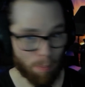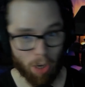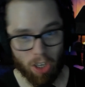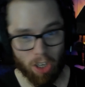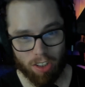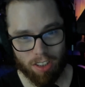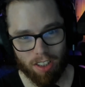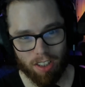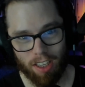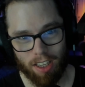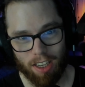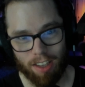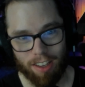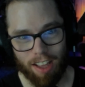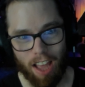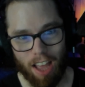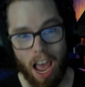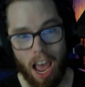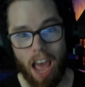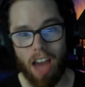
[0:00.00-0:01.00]
Personally,
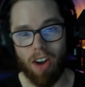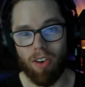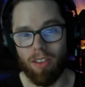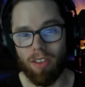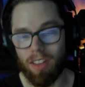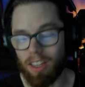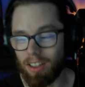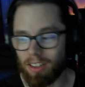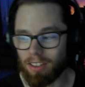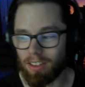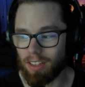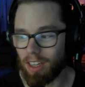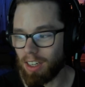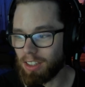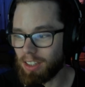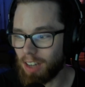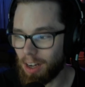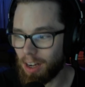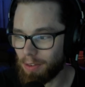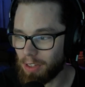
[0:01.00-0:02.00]
I don't think this guy
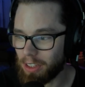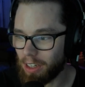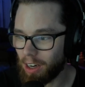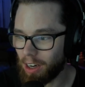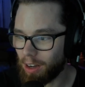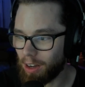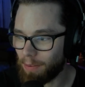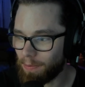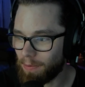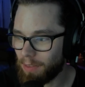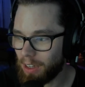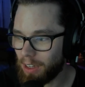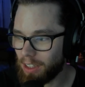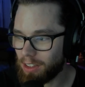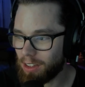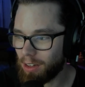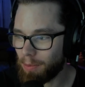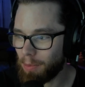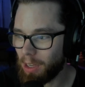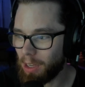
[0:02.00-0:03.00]
should have a job. He
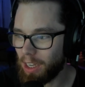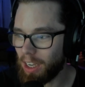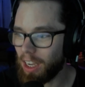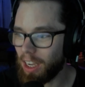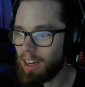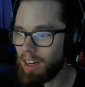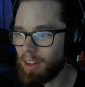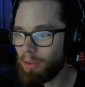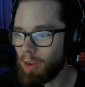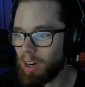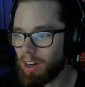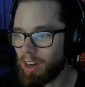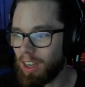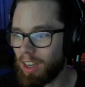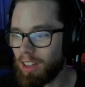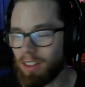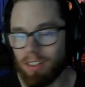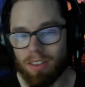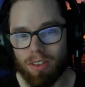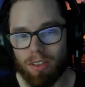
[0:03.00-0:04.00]
shouldn't be anywhere
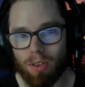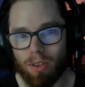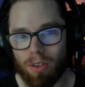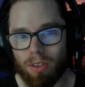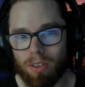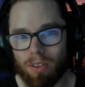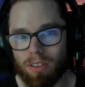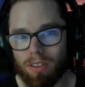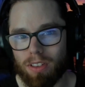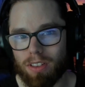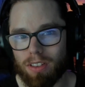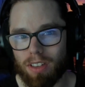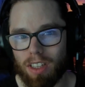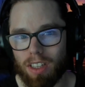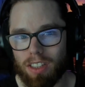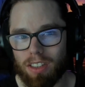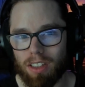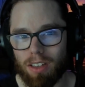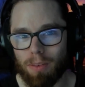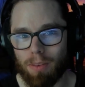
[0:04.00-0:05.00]
in the schools. He
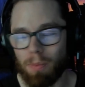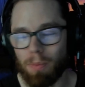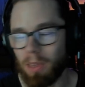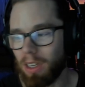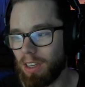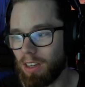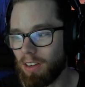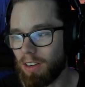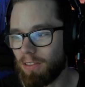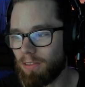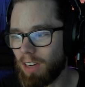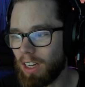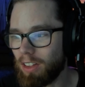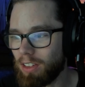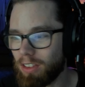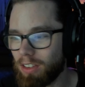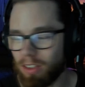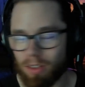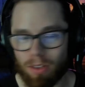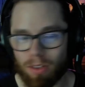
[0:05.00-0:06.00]
shouldn't be around
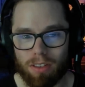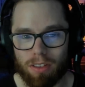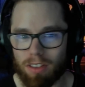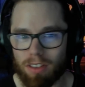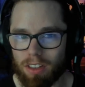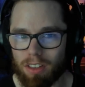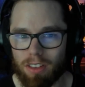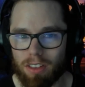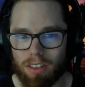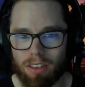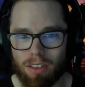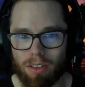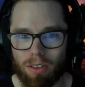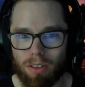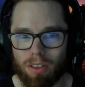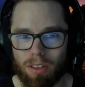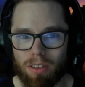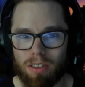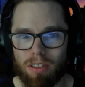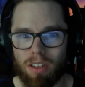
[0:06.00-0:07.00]
the schools,
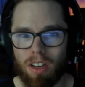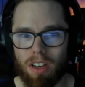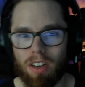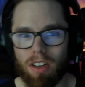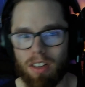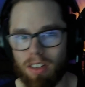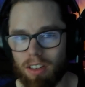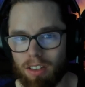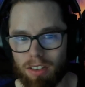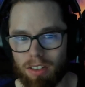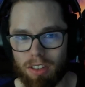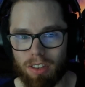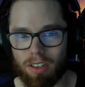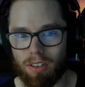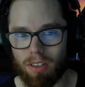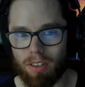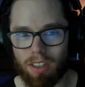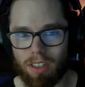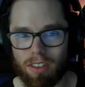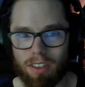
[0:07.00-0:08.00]
near
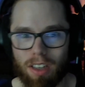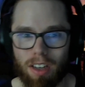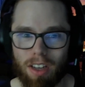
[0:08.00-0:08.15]
students,